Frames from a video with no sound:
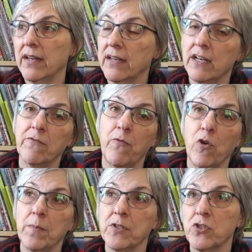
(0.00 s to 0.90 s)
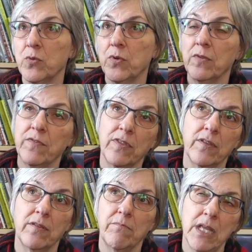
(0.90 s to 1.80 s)
an informal tour of
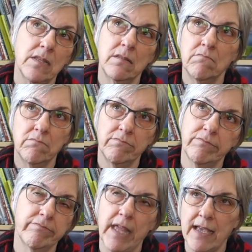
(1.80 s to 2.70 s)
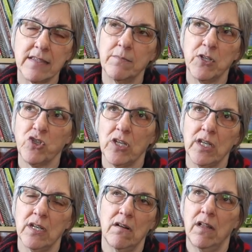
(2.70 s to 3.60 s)
the mitten exhibition
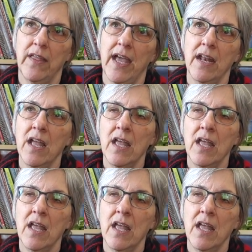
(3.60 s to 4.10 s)
and all that.